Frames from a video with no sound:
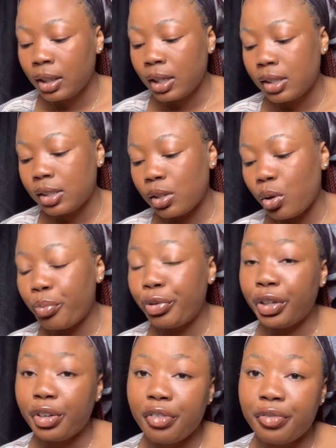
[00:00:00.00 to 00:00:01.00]
So
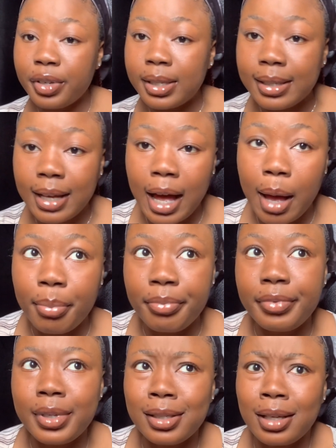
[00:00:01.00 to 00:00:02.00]
bring your face cap.
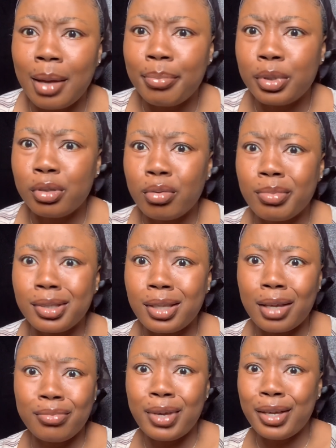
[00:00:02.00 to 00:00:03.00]
Face cap is so
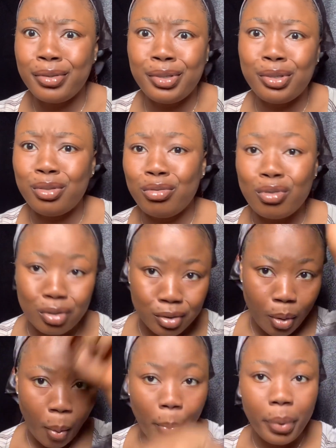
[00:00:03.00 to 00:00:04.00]
very easy,
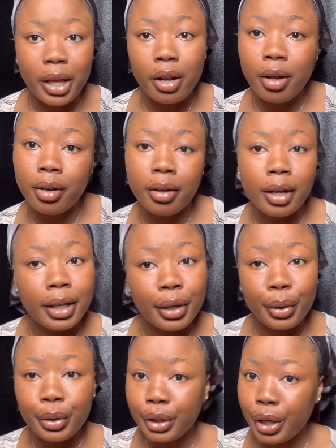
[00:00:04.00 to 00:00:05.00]
just put it on and you're
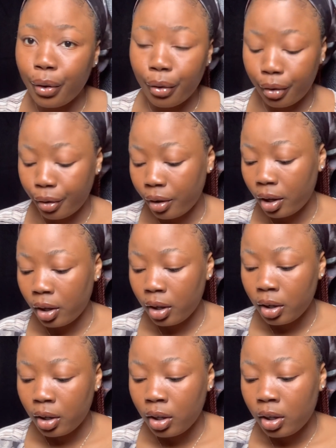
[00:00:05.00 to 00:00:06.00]
good to go,
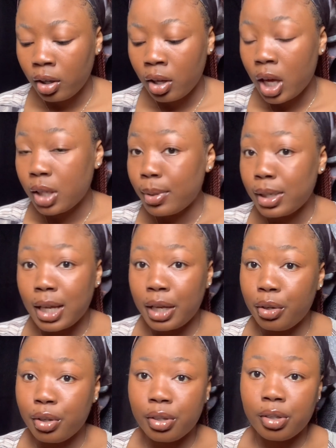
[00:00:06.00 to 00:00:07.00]
especially
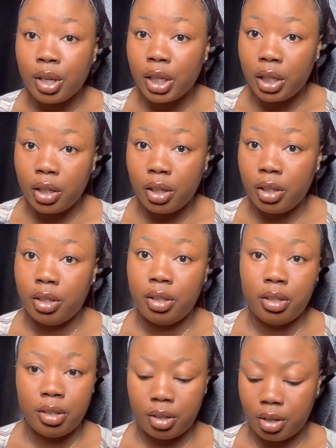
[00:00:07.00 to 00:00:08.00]
on sunny
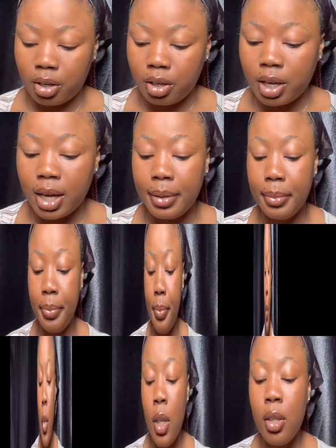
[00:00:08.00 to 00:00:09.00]
days, you get.
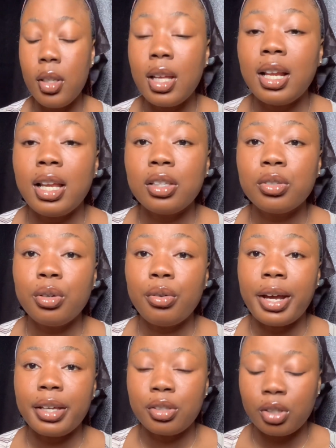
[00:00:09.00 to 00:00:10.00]
So now let's go
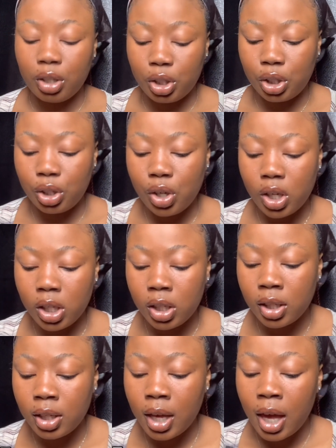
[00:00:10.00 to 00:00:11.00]
right to the shoes.